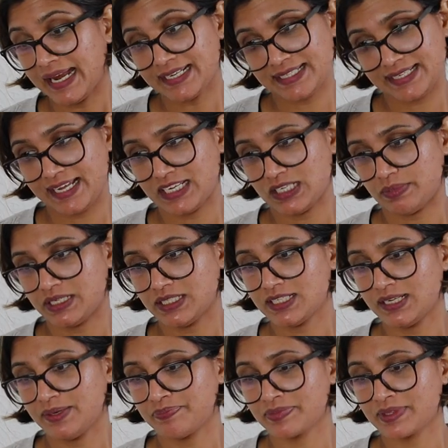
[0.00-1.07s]

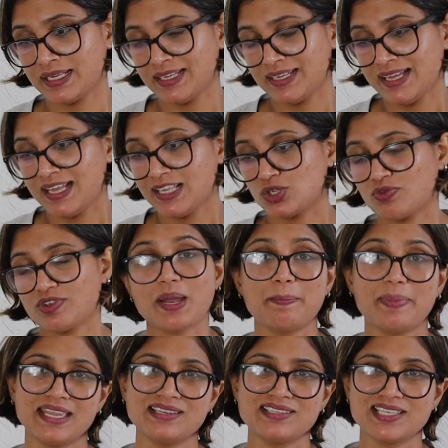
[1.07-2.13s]
Entertainment. So we are paying